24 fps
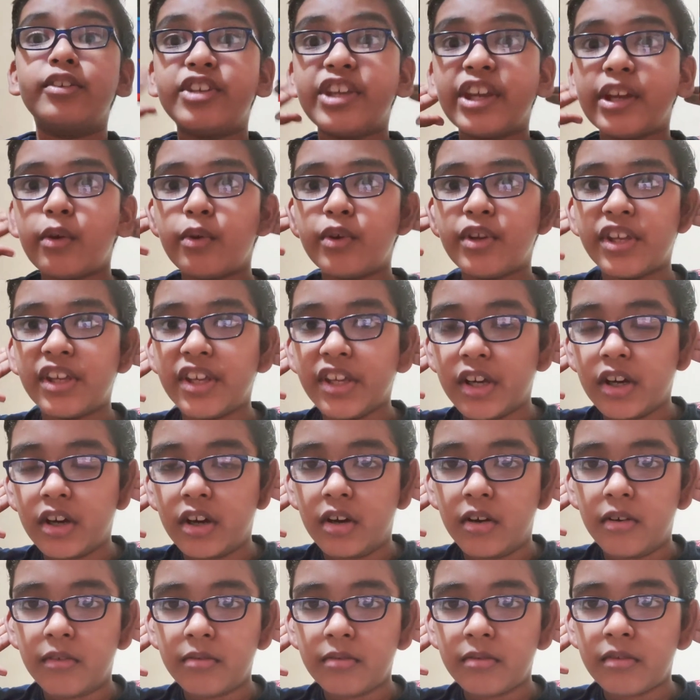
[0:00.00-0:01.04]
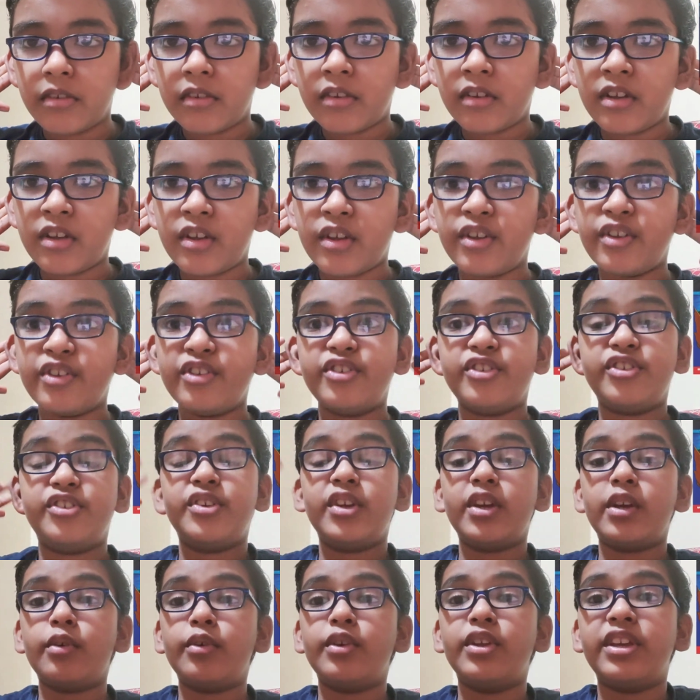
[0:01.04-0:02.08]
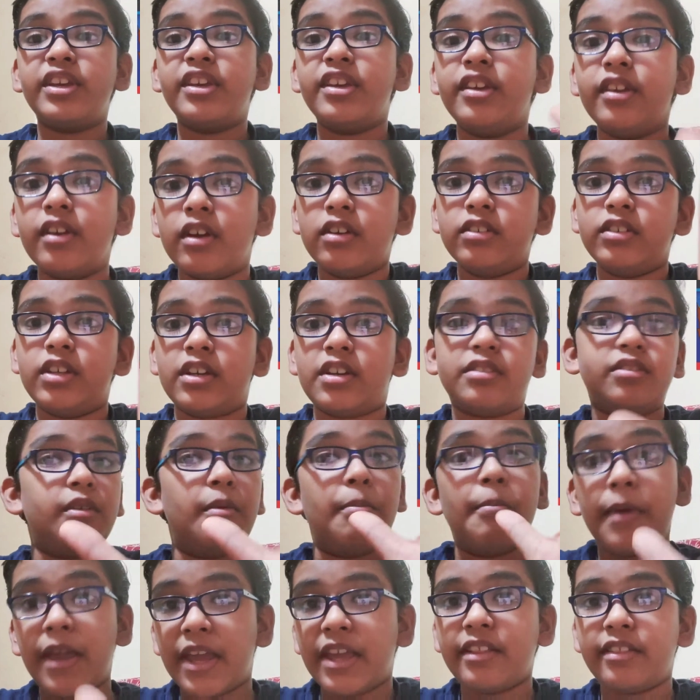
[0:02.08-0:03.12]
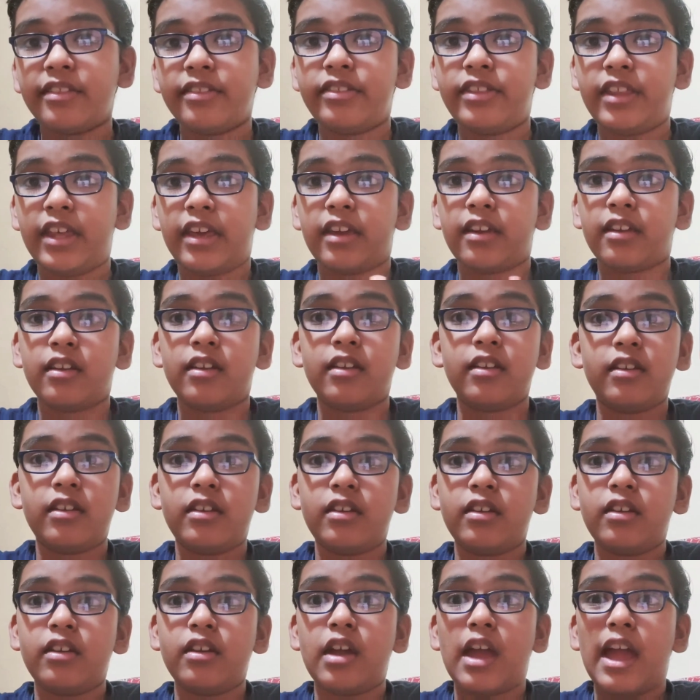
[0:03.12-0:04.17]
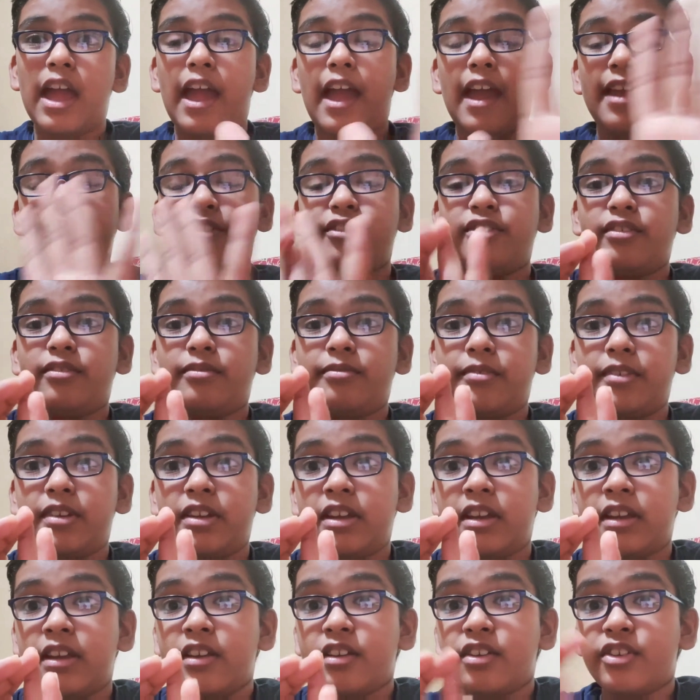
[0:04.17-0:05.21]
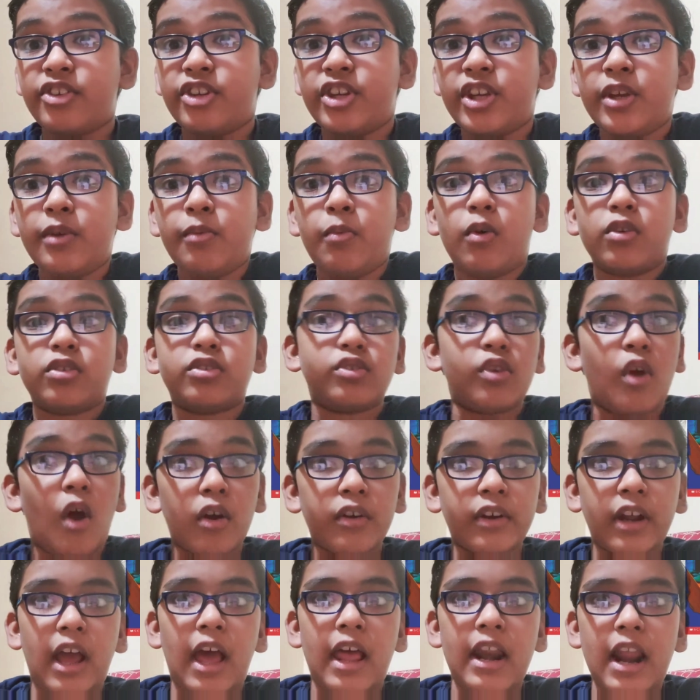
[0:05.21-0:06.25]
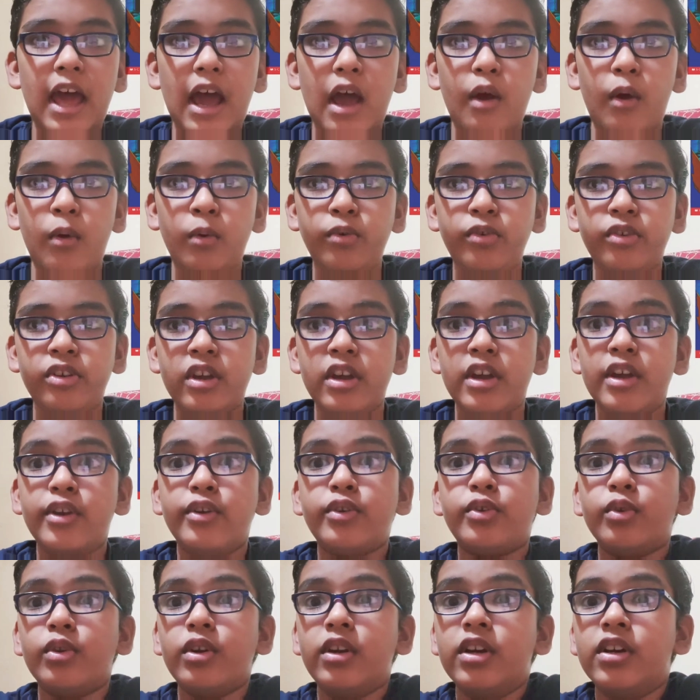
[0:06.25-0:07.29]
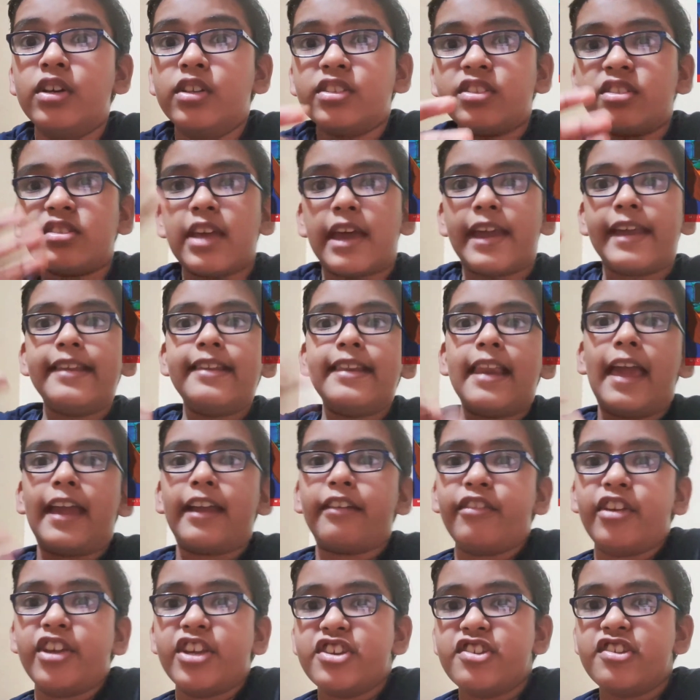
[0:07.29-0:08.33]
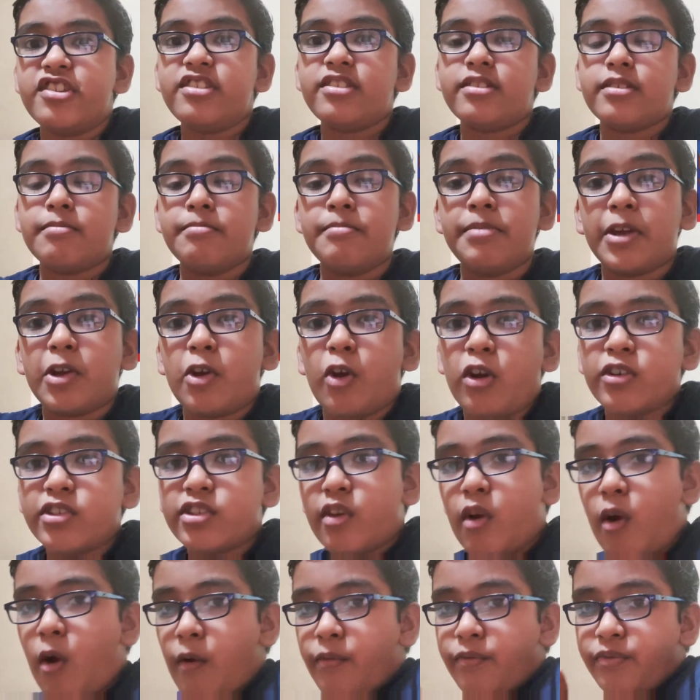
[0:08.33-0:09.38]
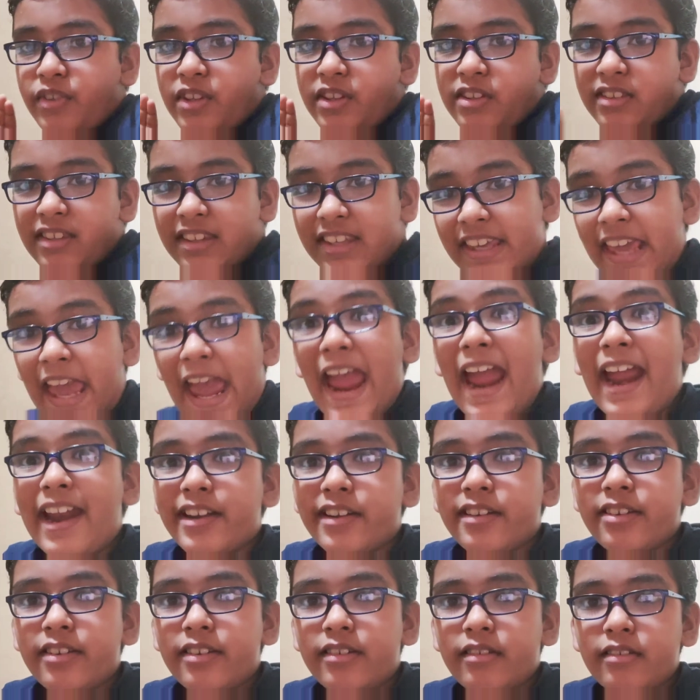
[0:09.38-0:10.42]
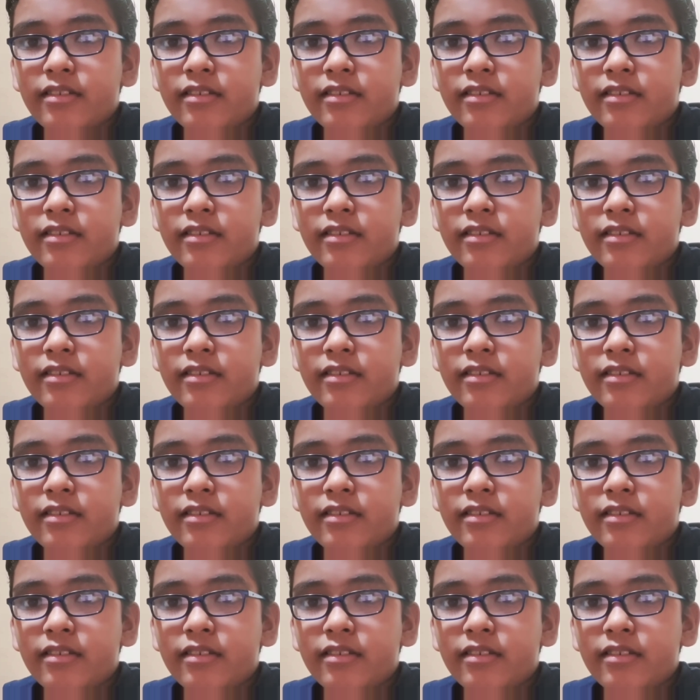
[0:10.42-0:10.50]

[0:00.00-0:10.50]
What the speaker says: could hear. She could hear, that is the main thing. And she was not allowed to learn sign languages because of this cat.